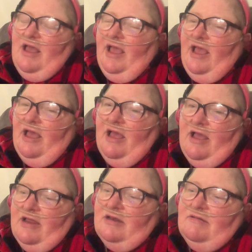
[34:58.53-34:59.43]

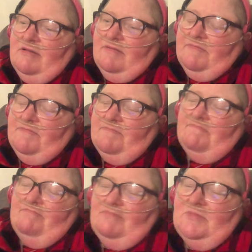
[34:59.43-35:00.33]
And
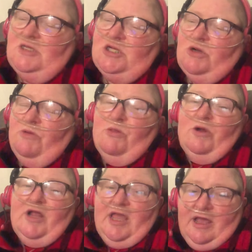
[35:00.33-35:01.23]
general
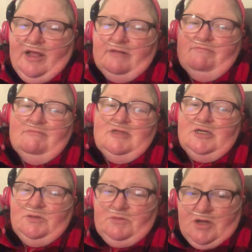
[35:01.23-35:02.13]
floor again,
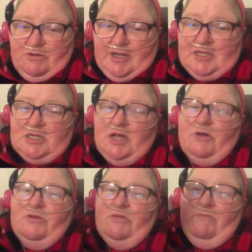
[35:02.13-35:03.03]
you don't get to go to the